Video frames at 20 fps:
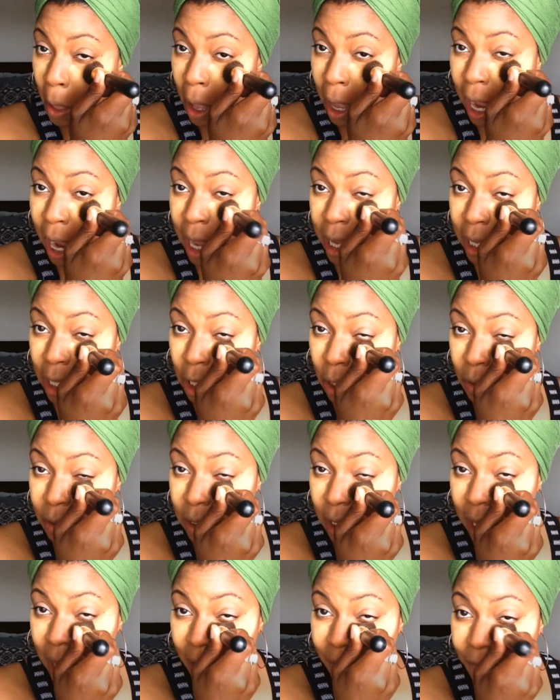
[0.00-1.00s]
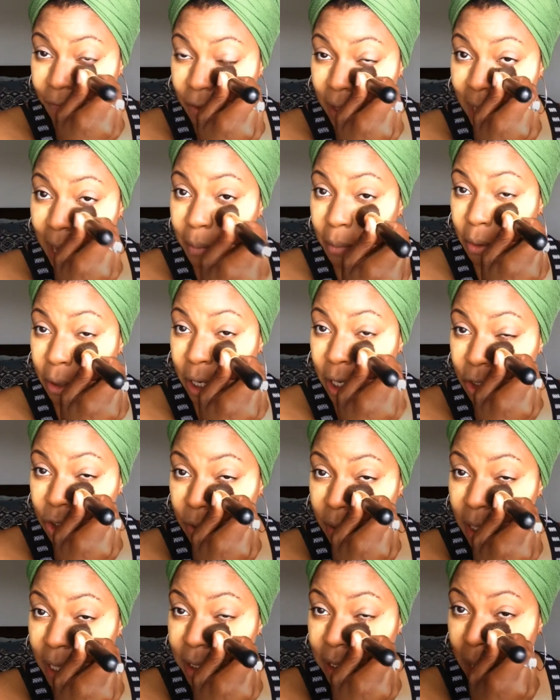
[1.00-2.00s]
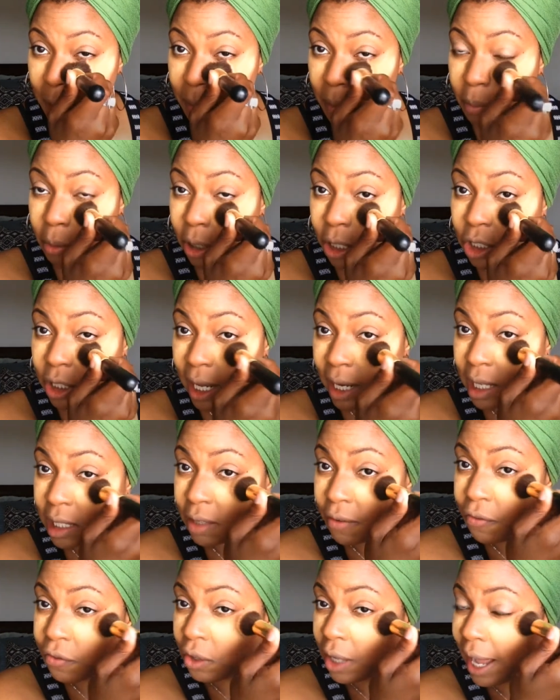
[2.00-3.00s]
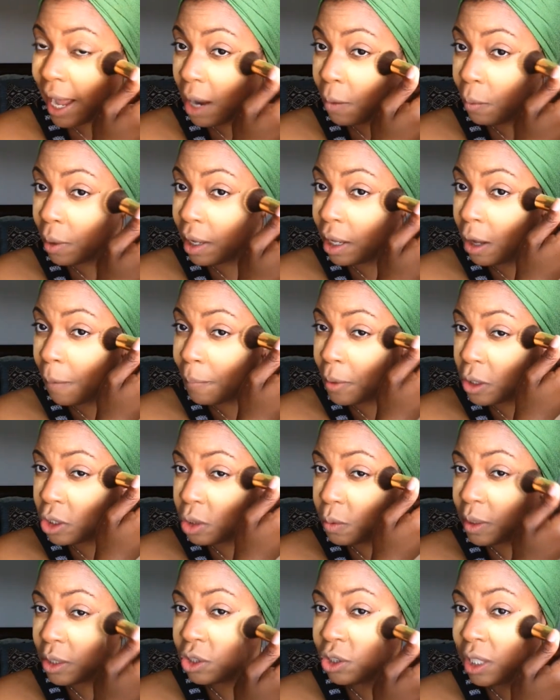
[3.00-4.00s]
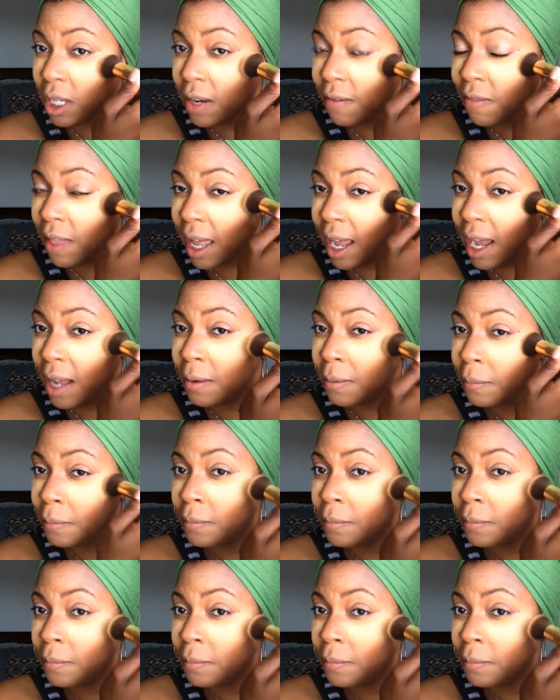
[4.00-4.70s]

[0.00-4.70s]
And using a flat brush or any type of brush that is flat will help you to achieve that.